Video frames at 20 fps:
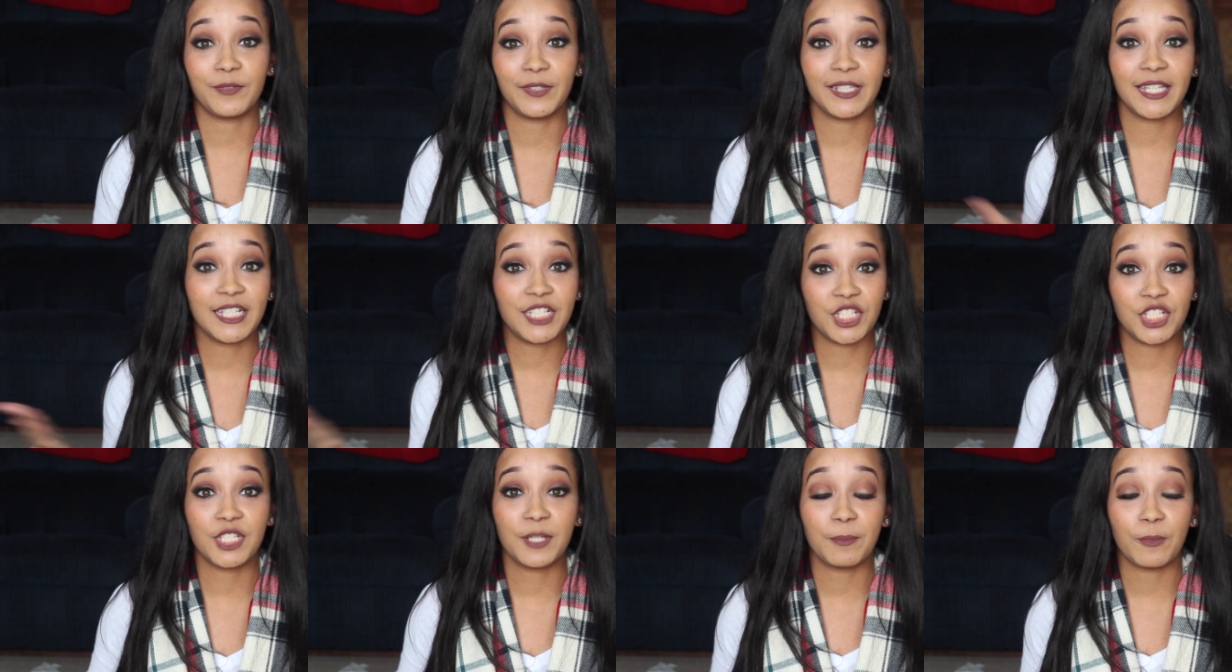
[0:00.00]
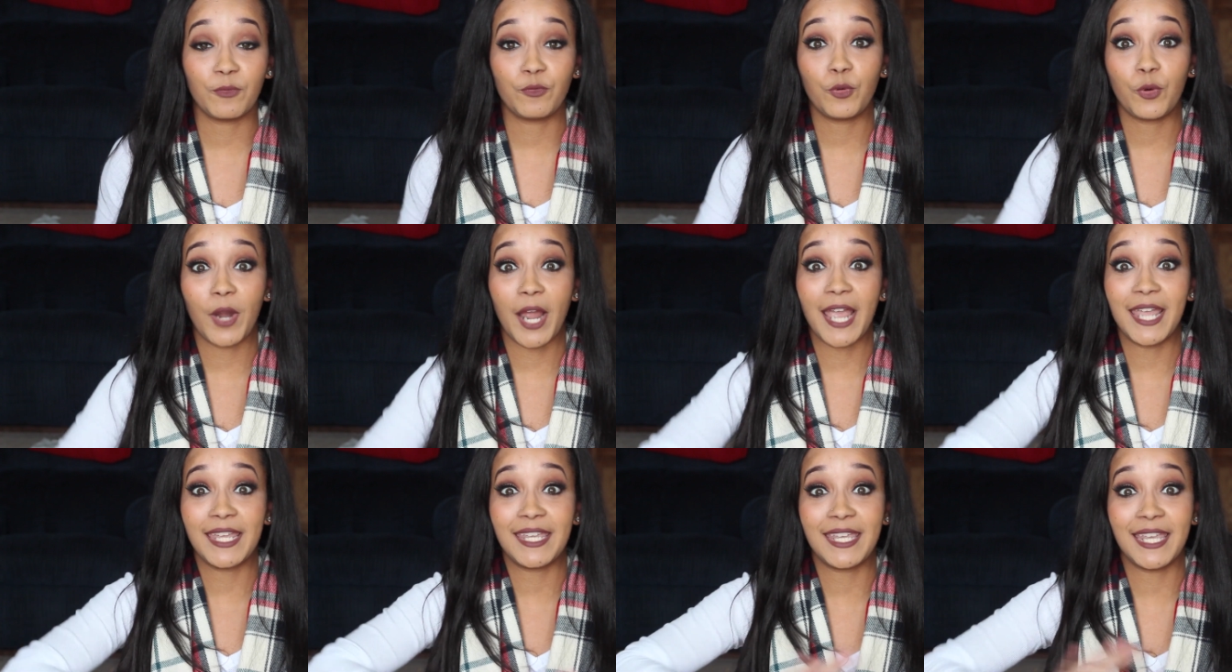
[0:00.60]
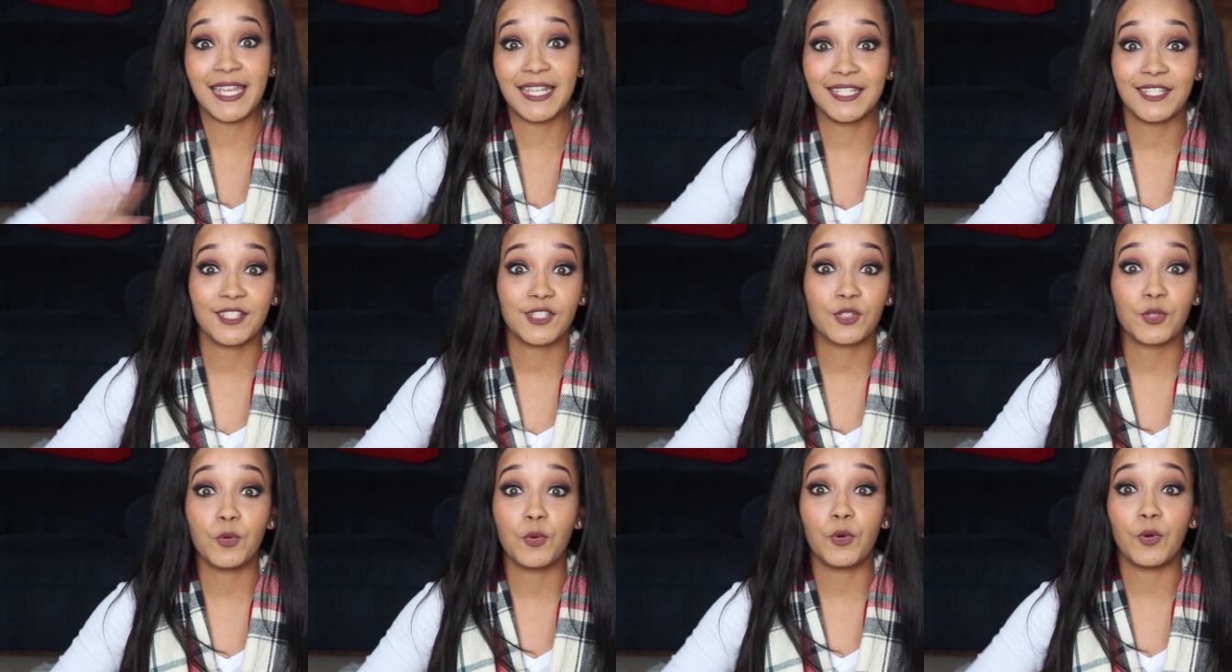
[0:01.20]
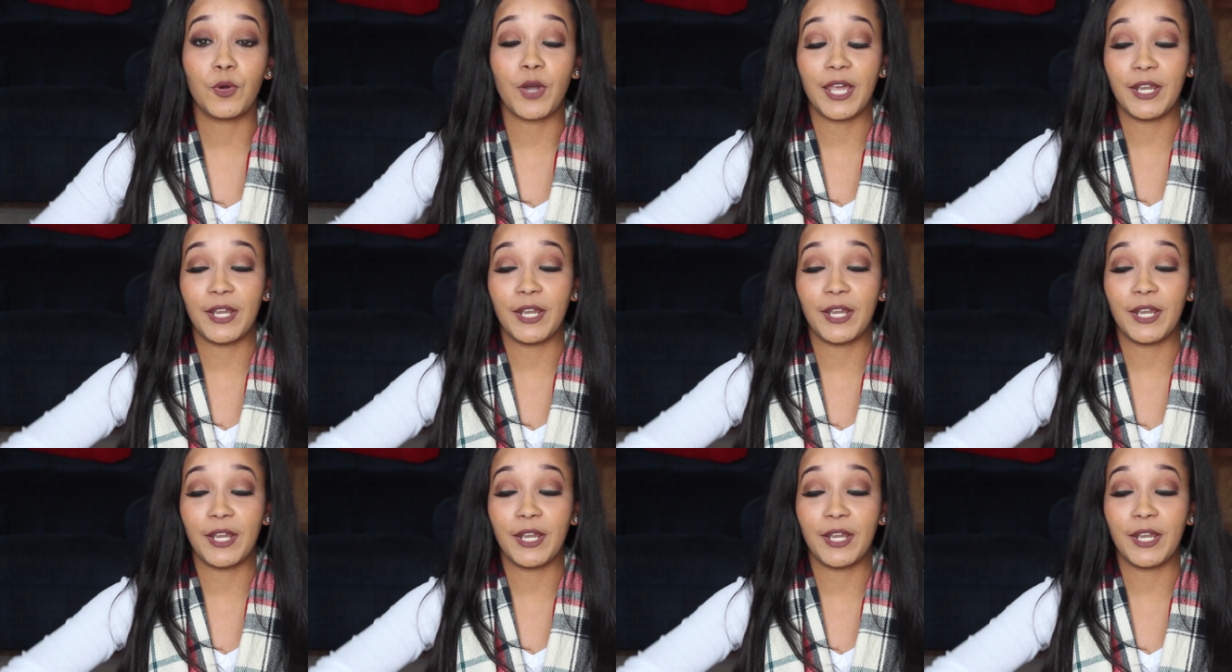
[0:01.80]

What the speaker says: relationship before I get into school.